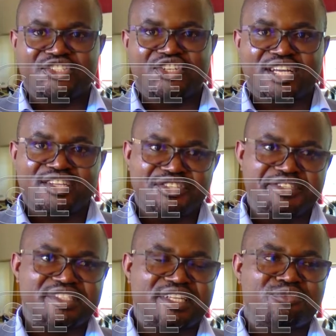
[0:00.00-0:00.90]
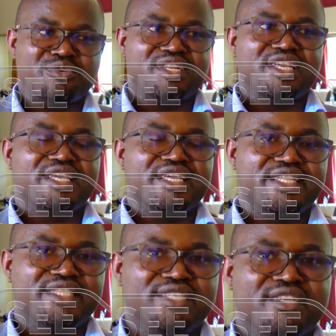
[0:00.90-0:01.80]
challenge is that when they
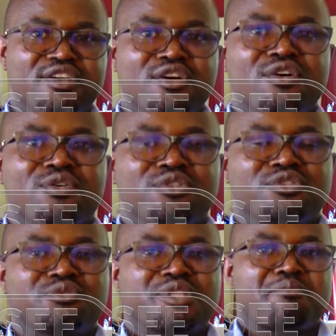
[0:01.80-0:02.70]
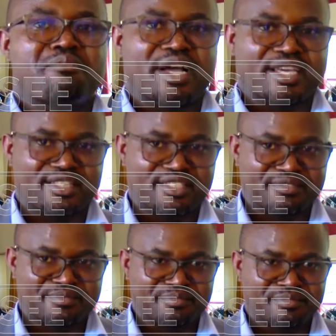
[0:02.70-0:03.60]
get onto the market,
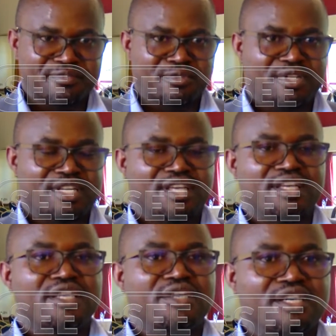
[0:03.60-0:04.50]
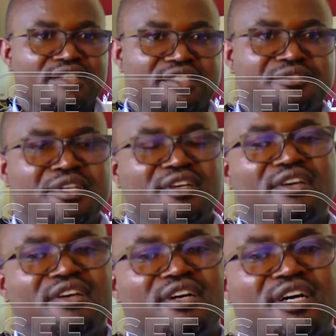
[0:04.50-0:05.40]
when they get
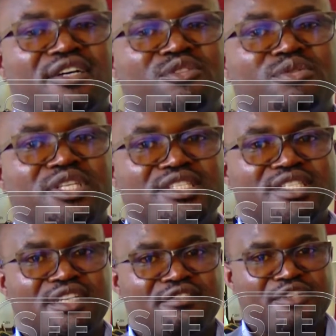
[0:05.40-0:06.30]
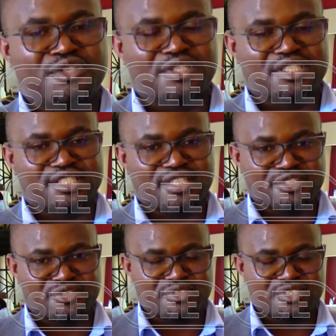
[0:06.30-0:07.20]
to these television
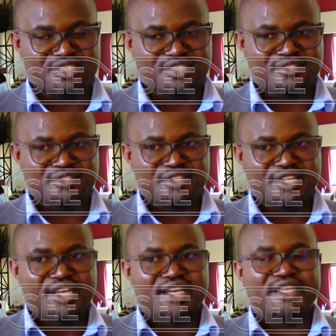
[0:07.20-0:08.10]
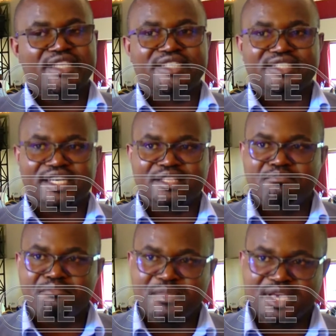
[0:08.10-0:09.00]
stations, they start
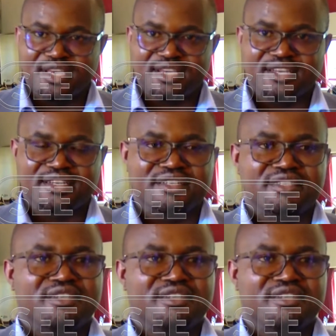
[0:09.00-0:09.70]
making